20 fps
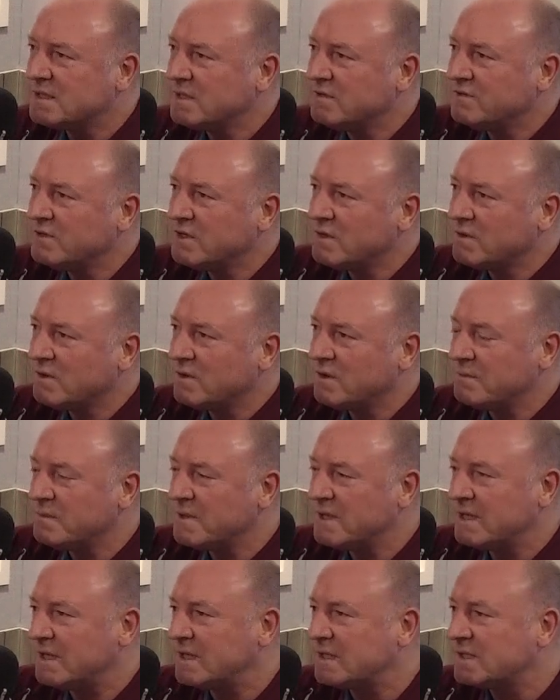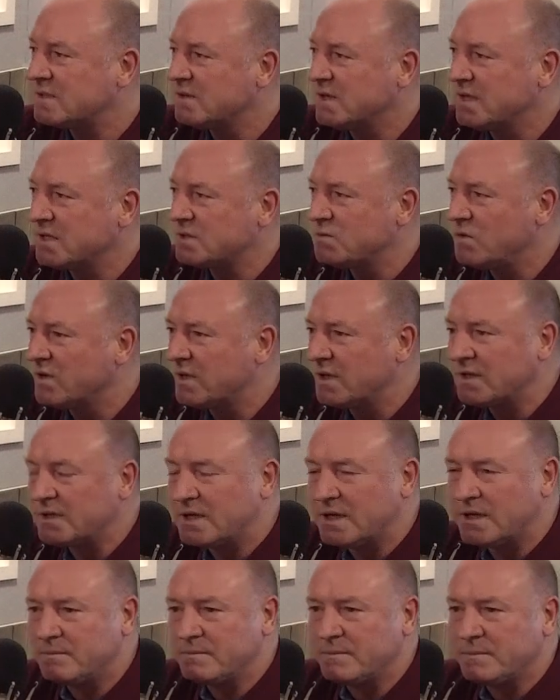Steve. You know what I mean? It's it's one of
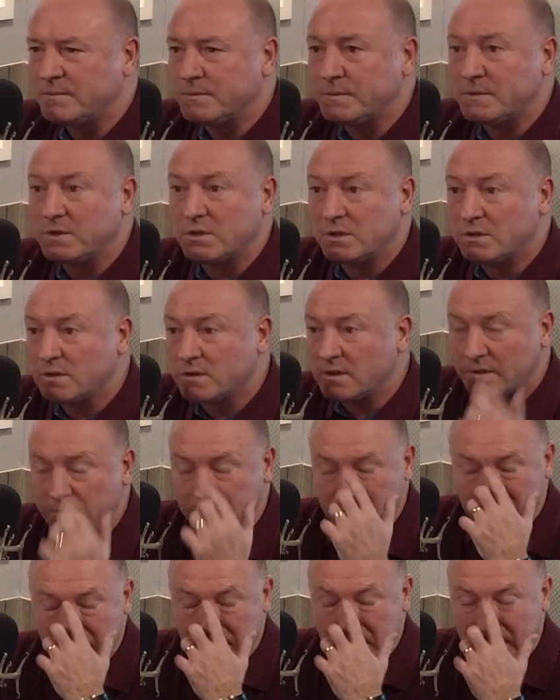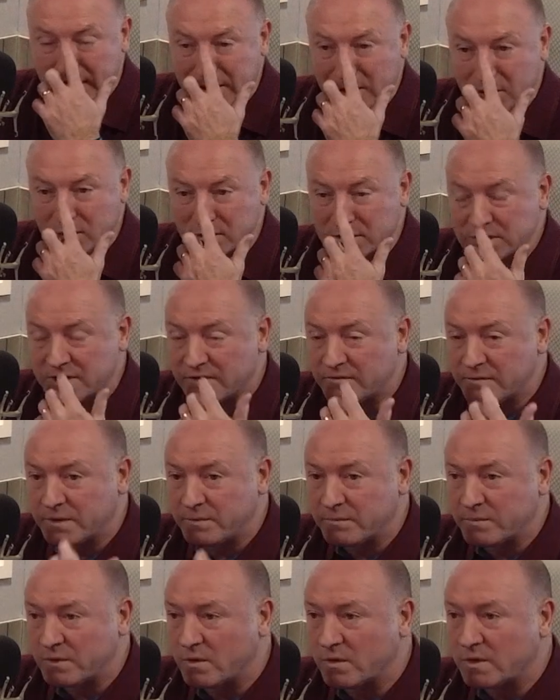them. My nose has never
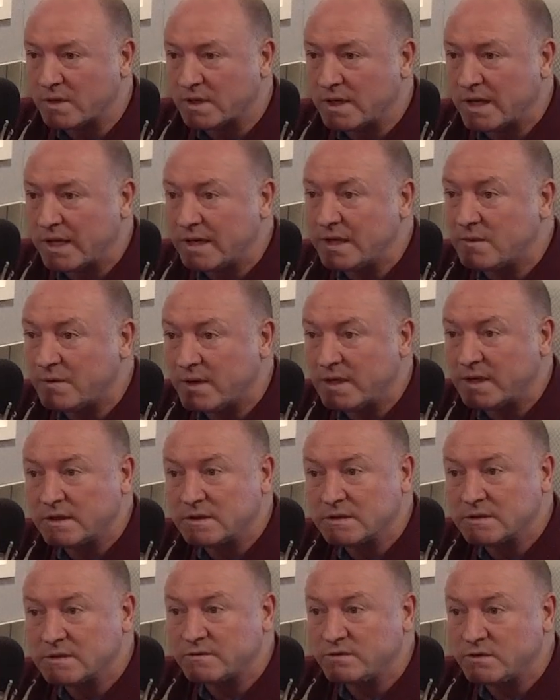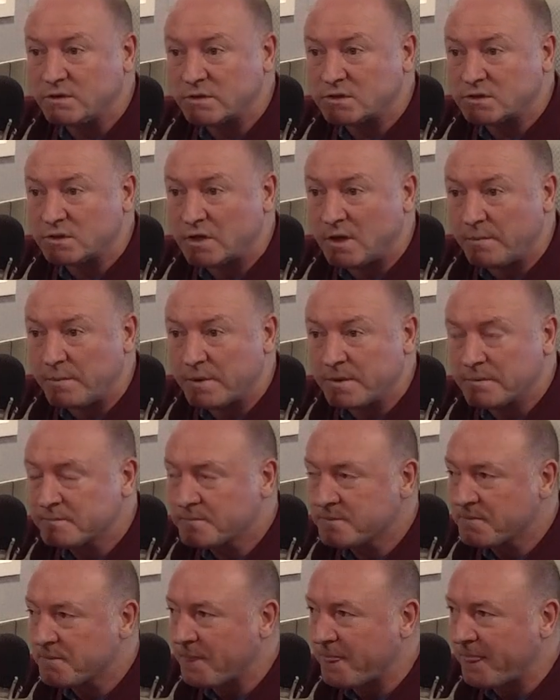been broken anyway. It's full stop.
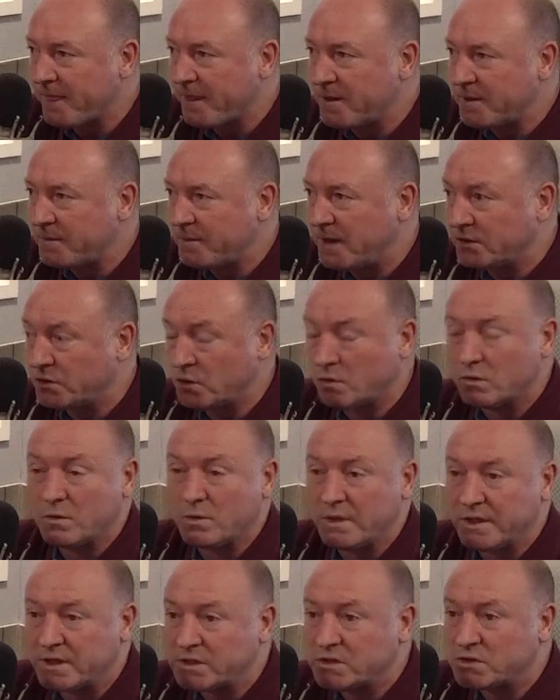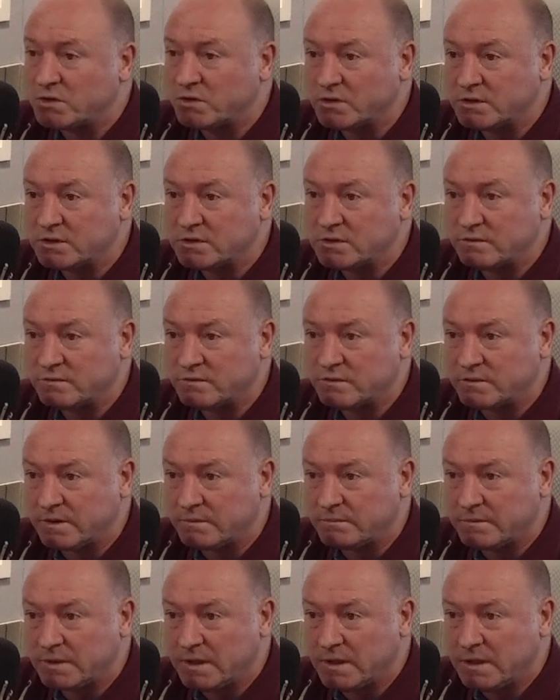Um, I don't know where the stories come
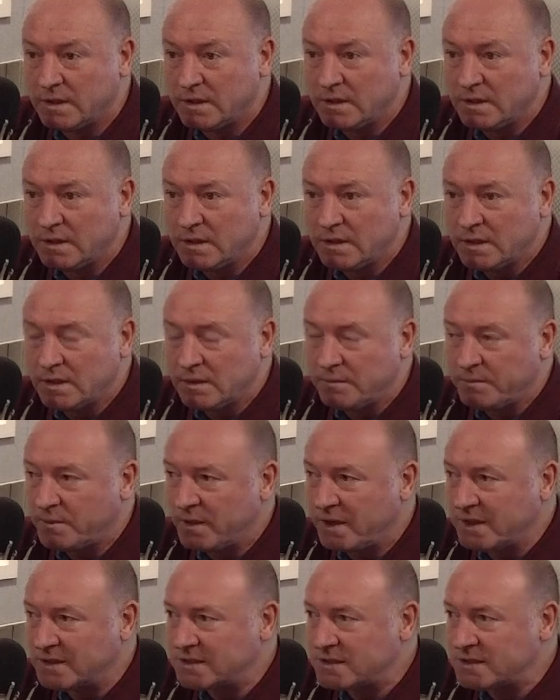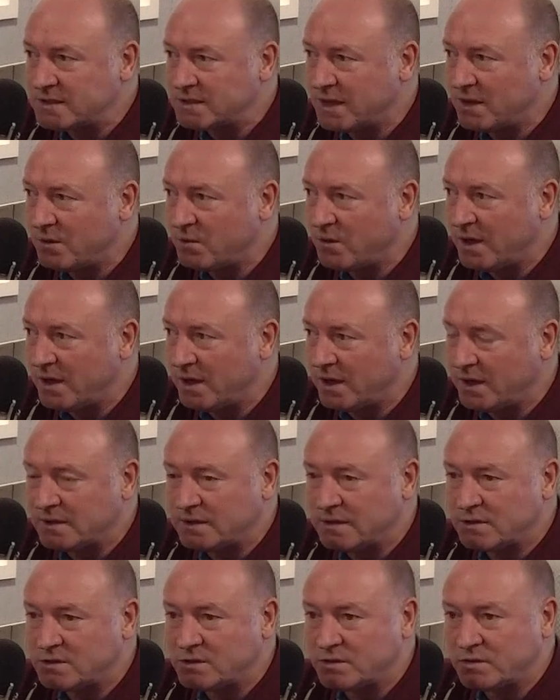from. But as I say, why
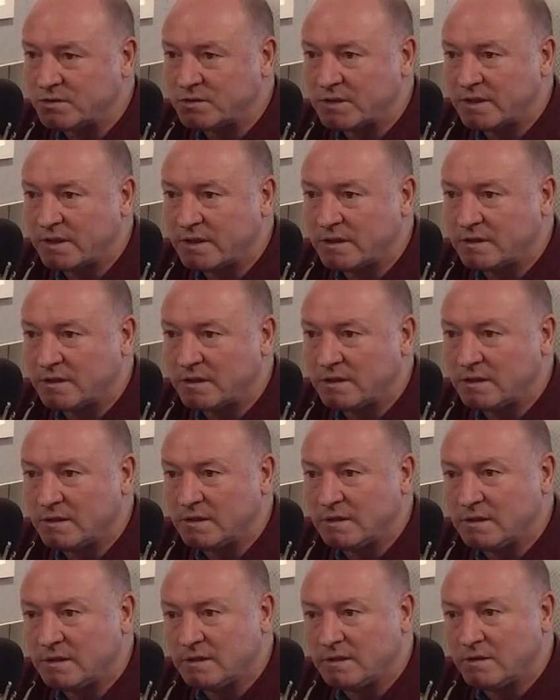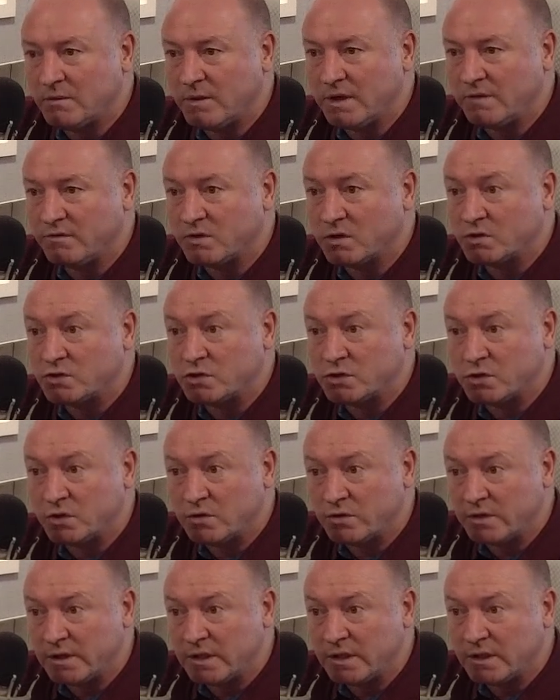let the truth get in, in, in the way of a good
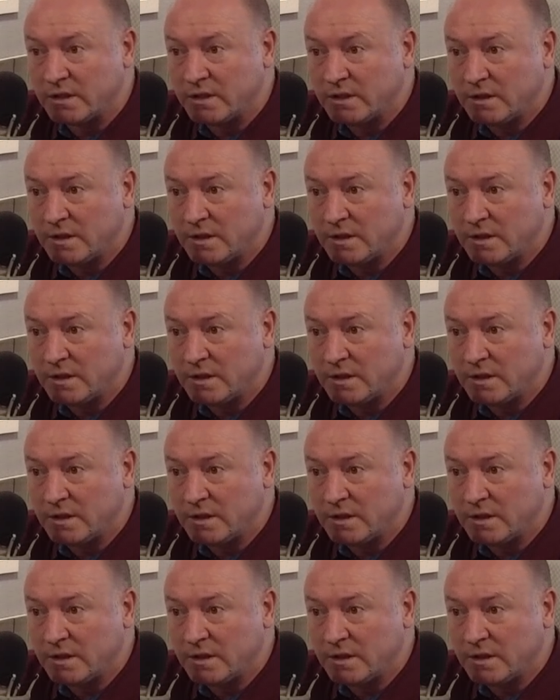story?